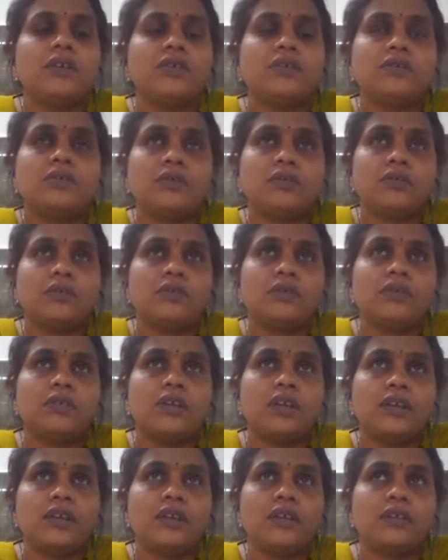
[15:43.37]
So
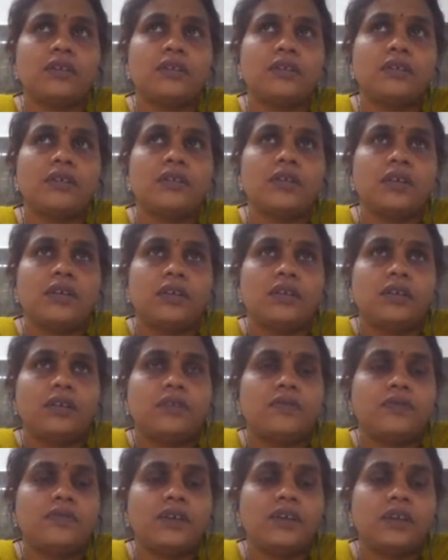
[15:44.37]

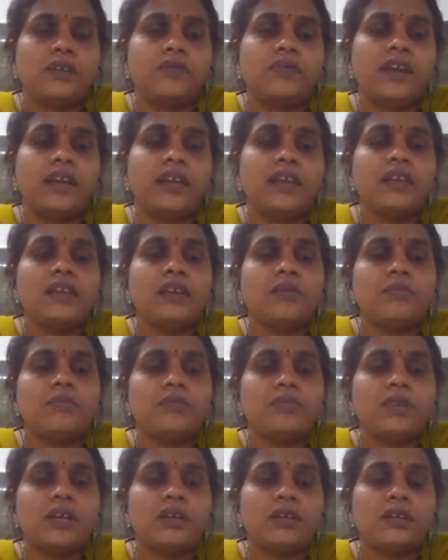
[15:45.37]
for finding
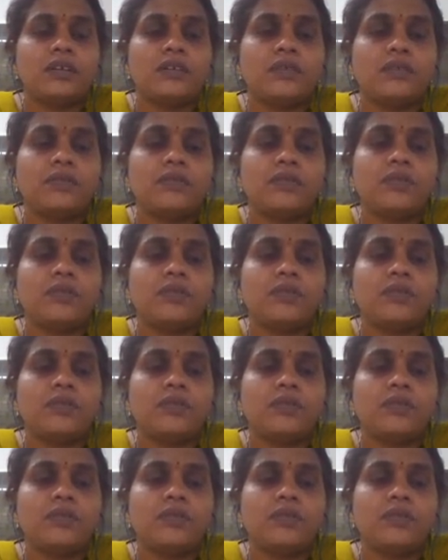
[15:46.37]
the